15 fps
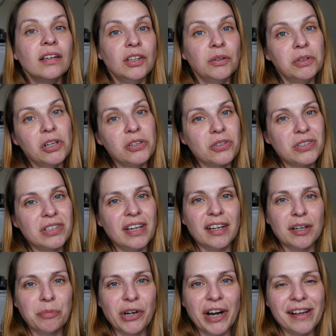You will also see
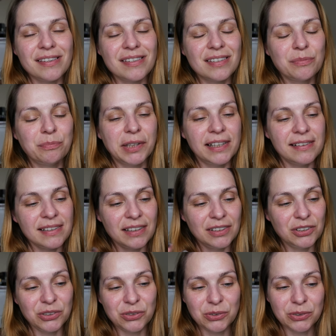other brands, because I
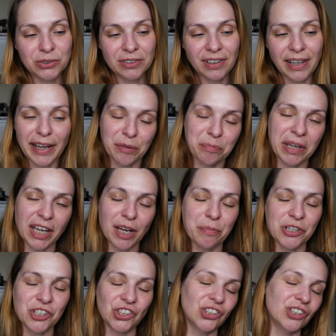do like
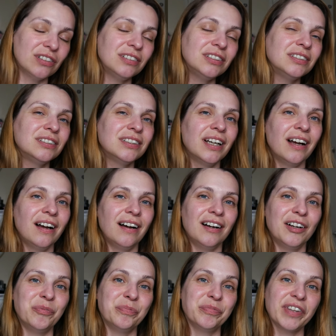makeup in general,
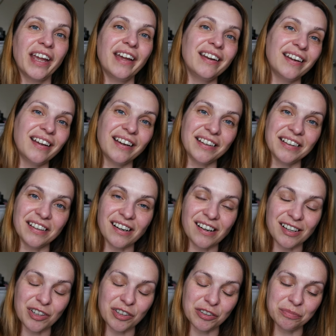and there
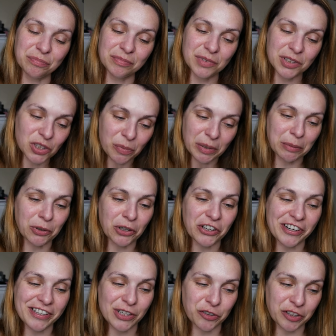are so many
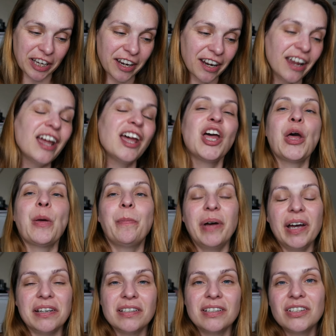products out there,
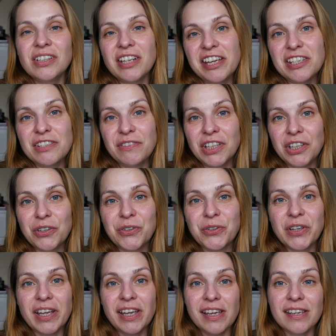but today's
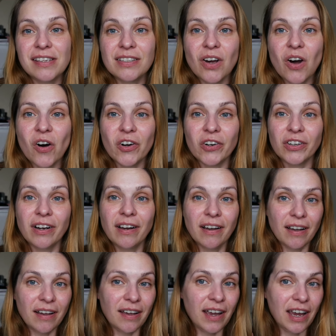video is on
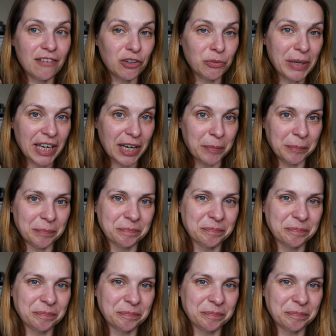Avon makeup.